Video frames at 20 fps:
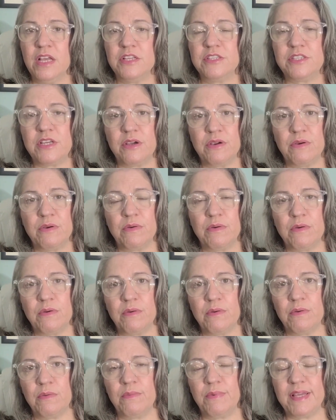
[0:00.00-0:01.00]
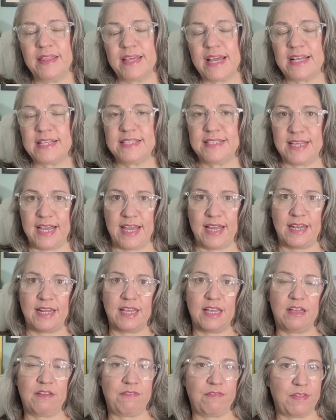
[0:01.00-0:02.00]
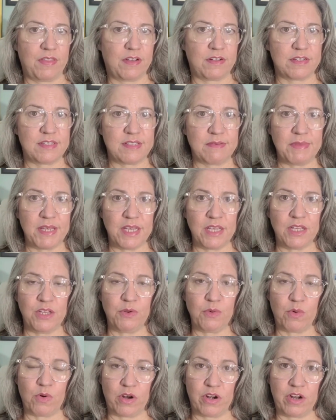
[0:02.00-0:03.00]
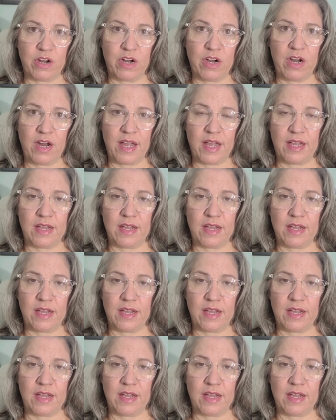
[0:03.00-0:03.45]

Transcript: So with that said, if there's something you order